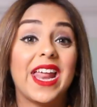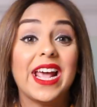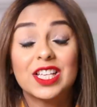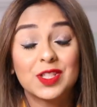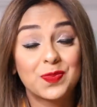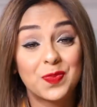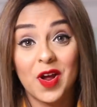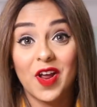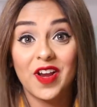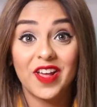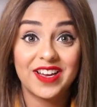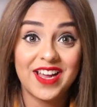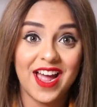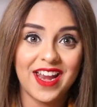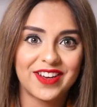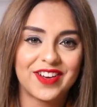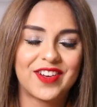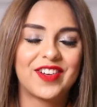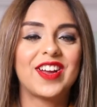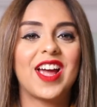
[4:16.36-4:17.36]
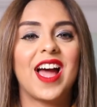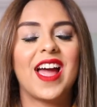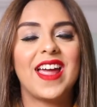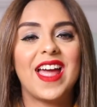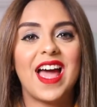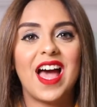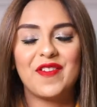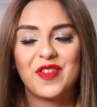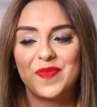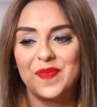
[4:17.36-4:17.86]
next product category I
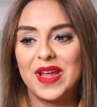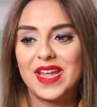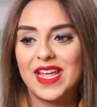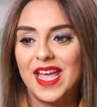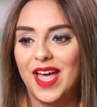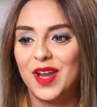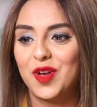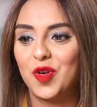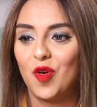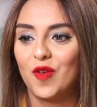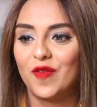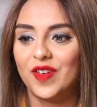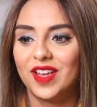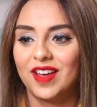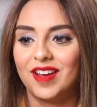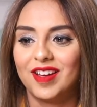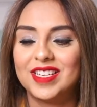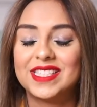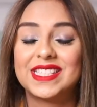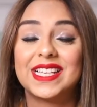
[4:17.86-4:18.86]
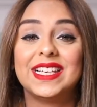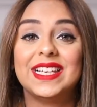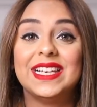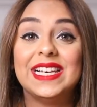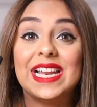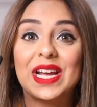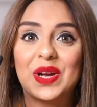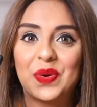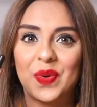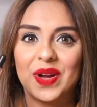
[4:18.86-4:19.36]
have in my hand over here is
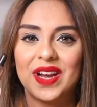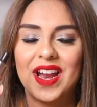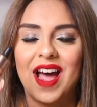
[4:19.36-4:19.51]
a liquid